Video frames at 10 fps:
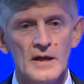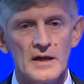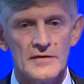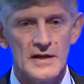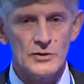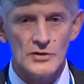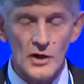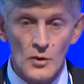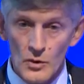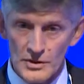and then you
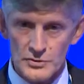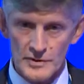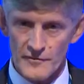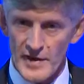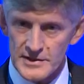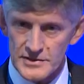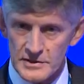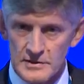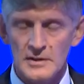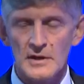know what to
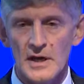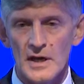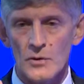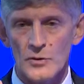invent, uh,